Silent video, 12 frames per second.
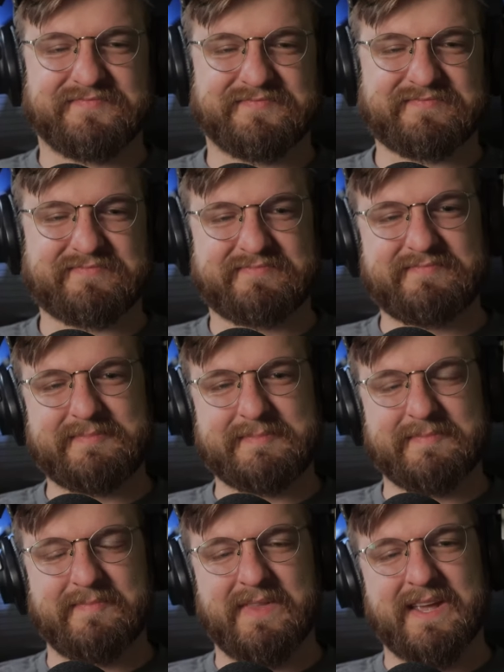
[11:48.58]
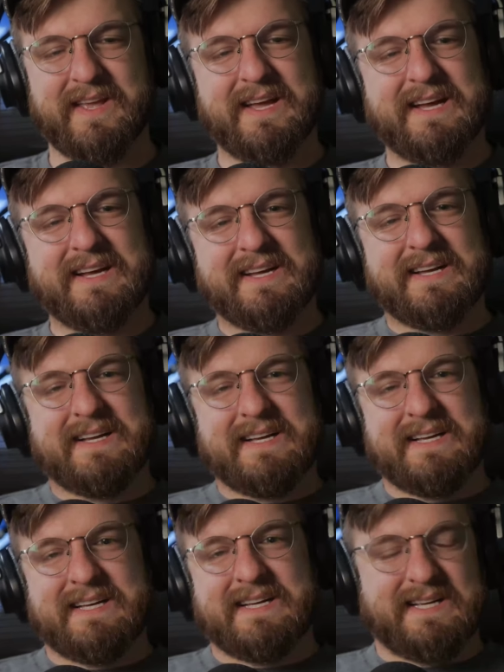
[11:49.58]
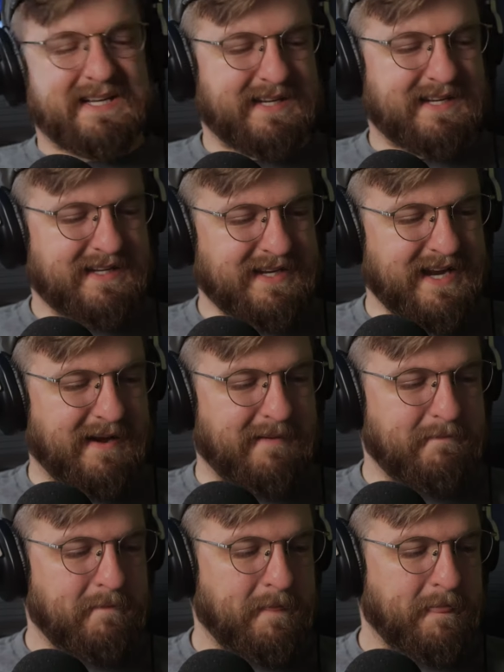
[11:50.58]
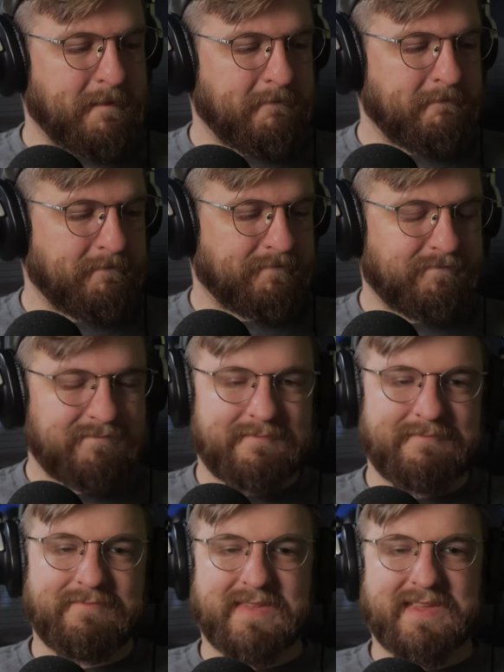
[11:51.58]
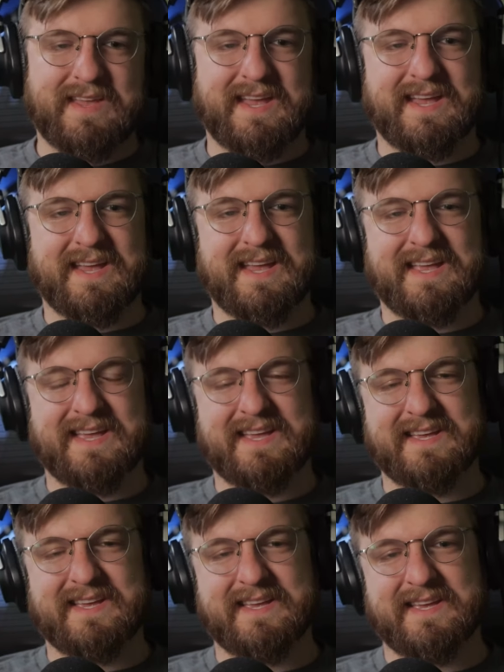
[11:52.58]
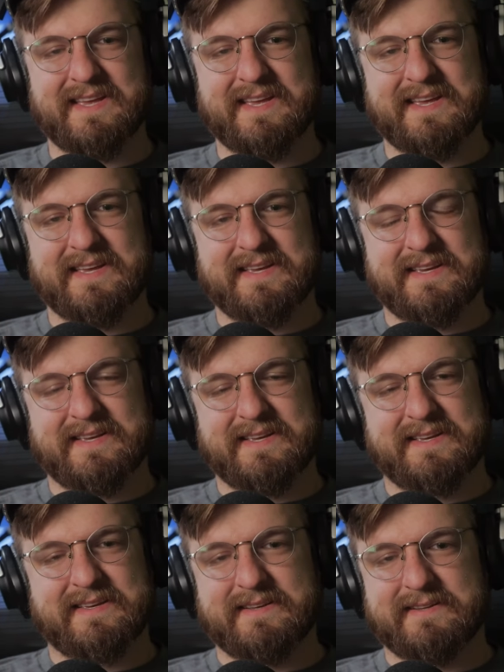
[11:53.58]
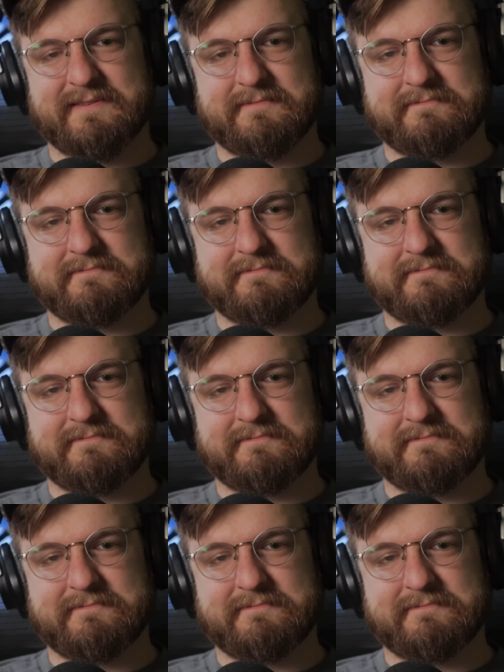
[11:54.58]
No words are spoken by the person on screen.